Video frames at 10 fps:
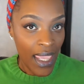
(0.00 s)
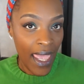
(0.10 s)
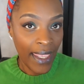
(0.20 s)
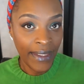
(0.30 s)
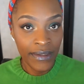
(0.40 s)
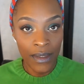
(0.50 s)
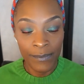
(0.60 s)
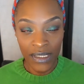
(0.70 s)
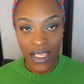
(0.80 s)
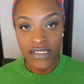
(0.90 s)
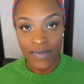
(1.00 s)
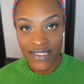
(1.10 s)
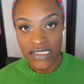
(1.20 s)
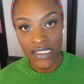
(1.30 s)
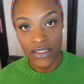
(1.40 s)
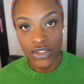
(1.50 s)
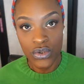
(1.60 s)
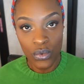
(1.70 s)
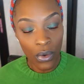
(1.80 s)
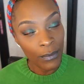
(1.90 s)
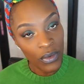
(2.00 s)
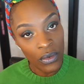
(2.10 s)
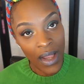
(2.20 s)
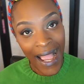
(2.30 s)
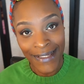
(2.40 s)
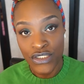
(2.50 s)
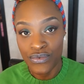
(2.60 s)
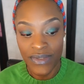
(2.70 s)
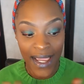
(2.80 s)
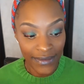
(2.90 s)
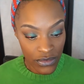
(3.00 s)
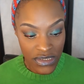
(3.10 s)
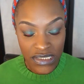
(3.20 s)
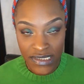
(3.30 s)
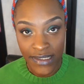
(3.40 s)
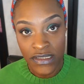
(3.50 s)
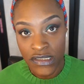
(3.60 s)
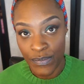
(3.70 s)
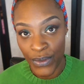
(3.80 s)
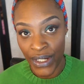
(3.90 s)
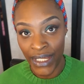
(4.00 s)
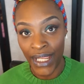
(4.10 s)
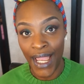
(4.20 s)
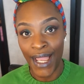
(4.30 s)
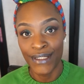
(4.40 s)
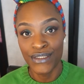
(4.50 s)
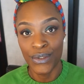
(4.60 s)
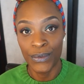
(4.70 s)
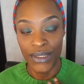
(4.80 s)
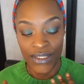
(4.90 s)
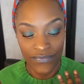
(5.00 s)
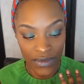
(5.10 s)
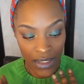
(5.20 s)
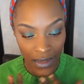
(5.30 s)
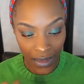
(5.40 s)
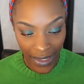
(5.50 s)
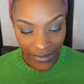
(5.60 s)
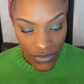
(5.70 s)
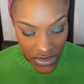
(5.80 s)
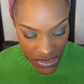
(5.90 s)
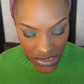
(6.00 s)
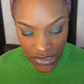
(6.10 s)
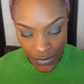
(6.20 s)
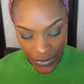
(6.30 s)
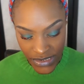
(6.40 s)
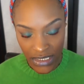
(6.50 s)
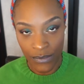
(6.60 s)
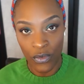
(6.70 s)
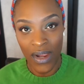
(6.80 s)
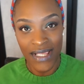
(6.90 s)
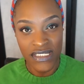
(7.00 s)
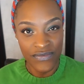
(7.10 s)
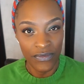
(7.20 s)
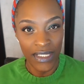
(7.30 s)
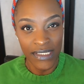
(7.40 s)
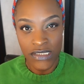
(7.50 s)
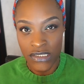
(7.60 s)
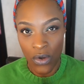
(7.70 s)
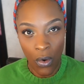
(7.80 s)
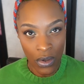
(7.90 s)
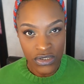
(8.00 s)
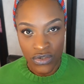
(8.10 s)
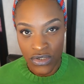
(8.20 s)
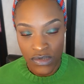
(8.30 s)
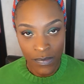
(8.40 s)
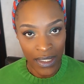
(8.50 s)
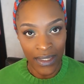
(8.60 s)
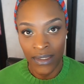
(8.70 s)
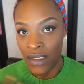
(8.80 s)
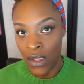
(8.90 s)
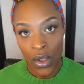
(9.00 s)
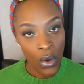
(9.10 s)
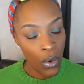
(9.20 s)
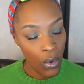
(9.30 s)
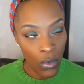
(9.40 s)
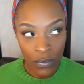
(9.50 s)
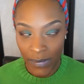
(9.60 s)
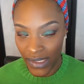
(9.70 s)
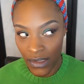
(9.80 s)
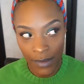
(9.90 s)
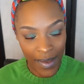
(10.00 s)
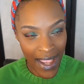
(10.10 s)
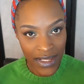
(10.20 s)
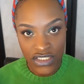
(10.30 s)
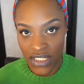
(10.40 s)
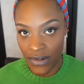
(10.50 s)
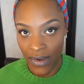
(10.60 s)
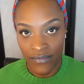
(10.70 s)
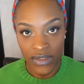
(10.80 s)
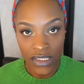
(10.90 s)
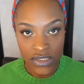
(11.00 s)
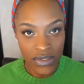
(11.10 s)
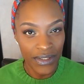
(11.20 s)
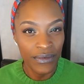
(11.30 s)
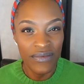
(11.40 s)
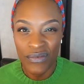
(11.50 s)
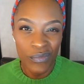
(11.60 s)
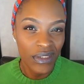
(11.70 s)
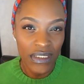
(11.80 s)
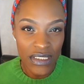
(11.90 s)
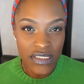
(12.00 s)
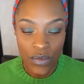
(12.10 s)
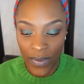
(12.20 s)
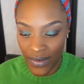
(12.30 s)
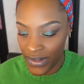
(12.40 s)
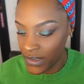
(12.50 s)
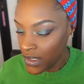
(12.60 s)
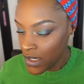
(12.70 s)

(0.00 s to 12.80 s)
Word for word: And because my skin is normal, I do not use a setting spray. I don't even like using setting sprays anymore. I just feel like it just alters my whole makeup, eyeshadow, everything. So I don't even really need to wear it.